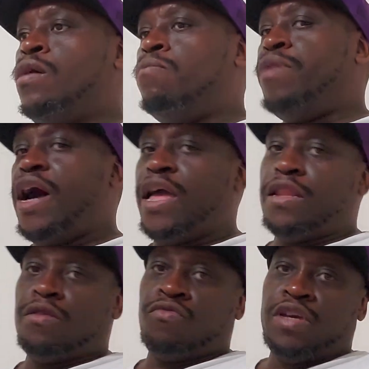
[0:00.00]

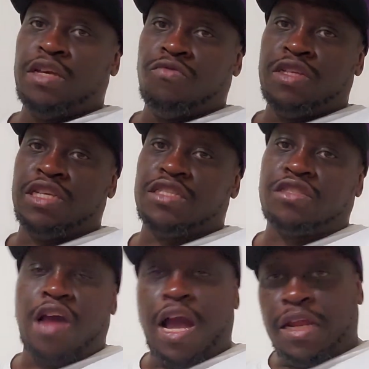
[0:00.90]
But we just
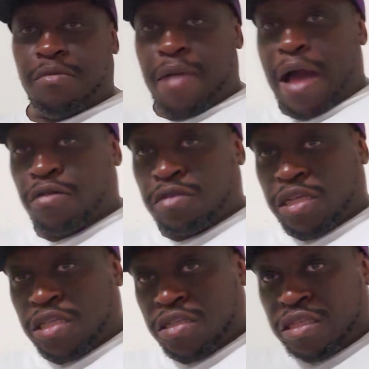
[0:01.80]
talking about
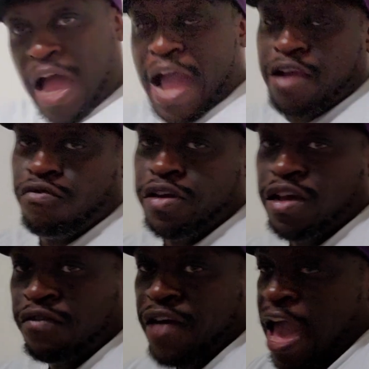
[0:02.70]
this diary
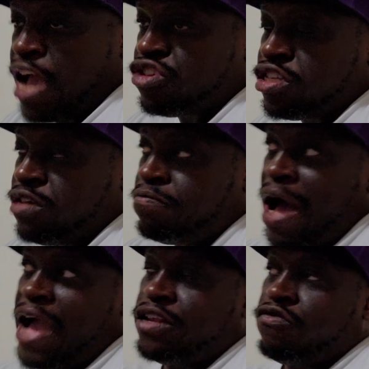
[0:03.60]
of Ashley
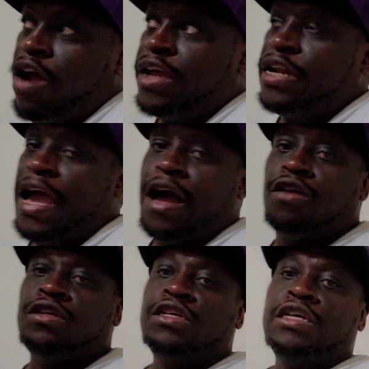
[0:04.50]
Biden right
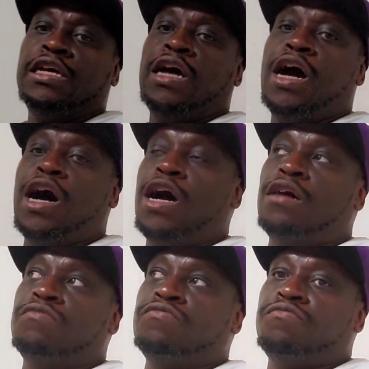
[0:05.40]
now.
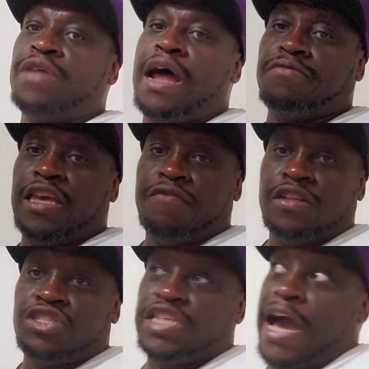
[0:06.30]
But I'm
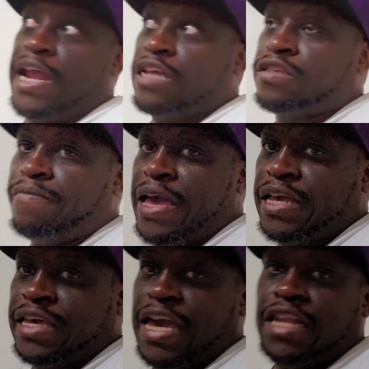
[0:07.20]
giving a shout out to
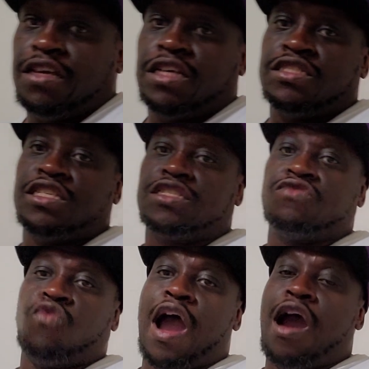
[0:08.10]
Megyn Kelly because this
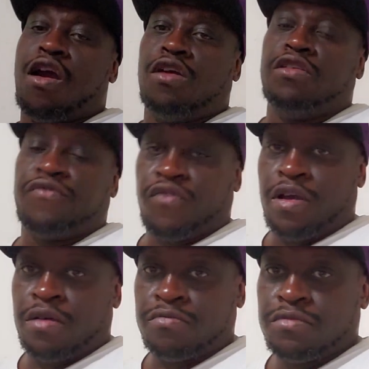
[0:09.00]
is where I heard it
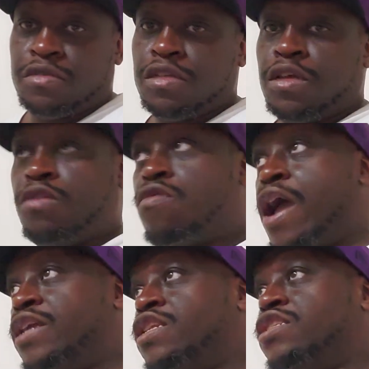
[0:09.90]
from,
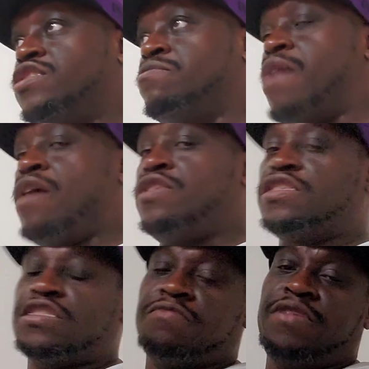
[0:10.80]
right? And this
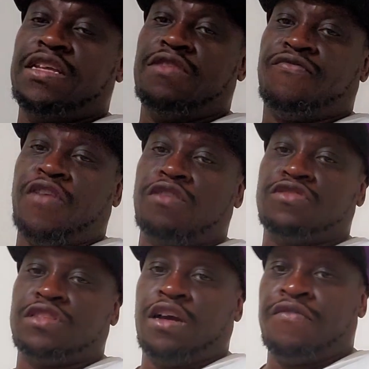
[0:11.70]
is me the
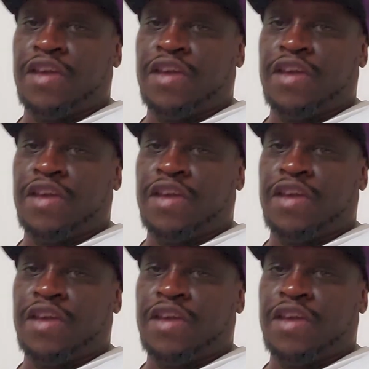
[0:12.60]
first of